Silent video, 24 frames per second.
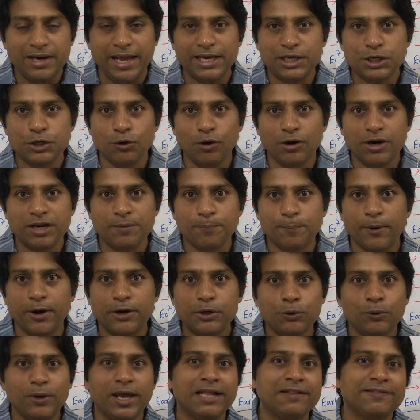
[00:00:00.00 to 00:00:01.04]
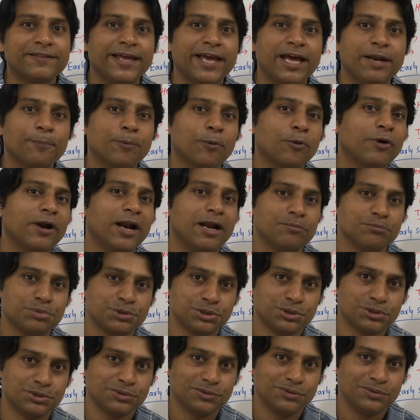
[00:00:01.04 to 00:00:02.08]
your reproductive healthcare
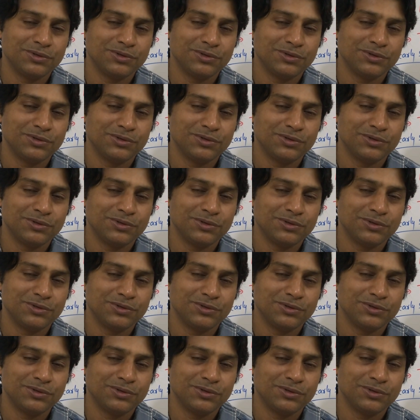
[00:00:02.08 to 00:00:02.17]
programs.